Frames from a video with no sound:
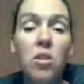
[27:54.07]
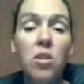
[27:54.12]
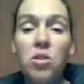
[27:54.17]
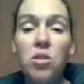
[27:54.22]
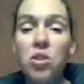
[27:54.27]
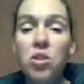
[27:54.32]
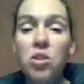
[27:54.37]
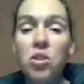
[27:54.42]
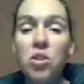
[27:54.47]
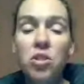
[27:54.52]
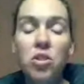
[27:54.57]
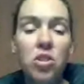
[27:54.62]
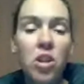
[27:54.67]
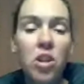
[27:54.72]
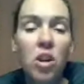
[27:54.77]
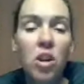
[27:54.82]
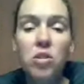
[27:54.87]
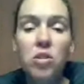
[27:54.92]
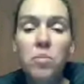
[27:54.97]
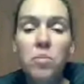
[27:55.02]
just
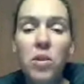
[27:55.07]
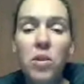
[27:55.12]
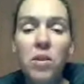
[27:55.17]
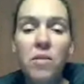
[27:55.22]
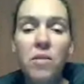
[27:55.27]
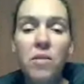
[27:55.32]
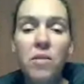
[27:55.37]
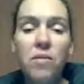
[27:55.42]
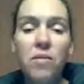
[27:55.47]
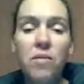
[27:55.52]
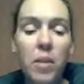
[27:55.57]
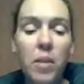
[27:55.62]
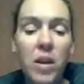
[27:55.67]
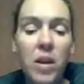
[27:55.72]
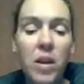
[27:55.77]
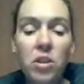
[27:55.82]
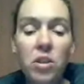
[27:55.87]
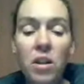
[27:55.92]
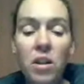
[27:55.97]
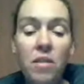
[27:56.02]
share some more
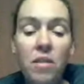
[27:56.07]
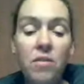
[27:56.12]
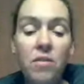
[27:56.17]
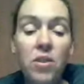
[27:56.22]
information